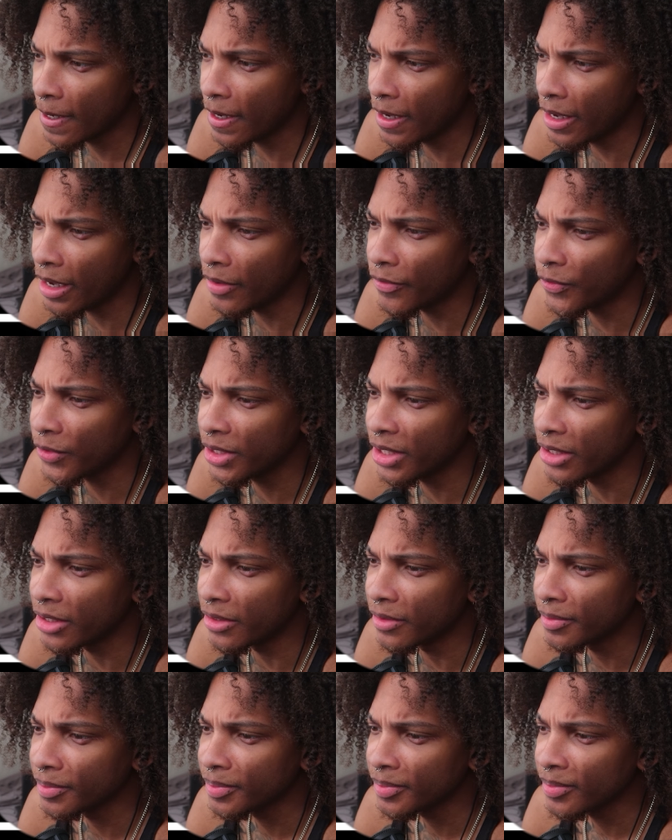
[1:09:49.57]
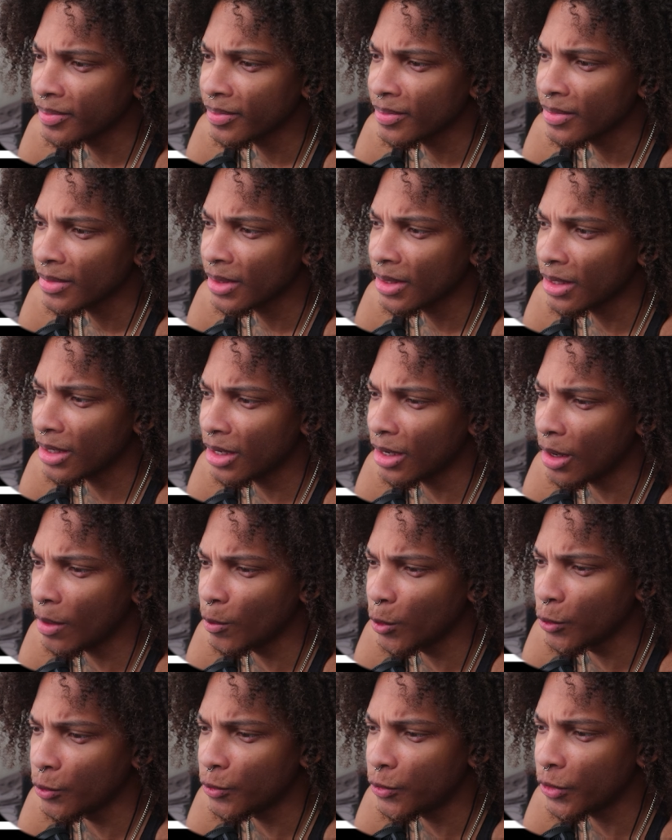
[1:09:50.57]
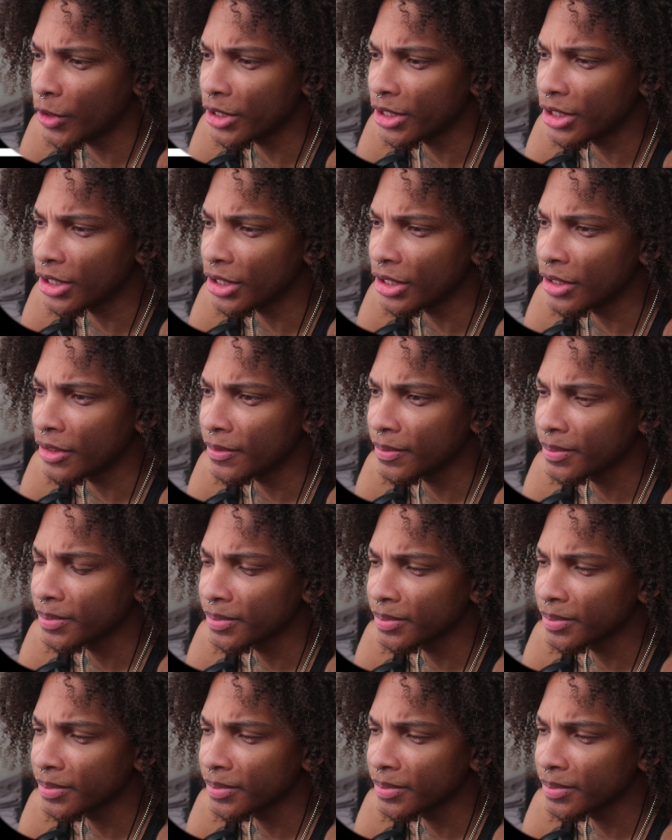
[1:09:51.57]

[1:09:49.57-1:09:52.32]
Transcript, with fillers: Ah, forget it. I'm rooting for you, kid.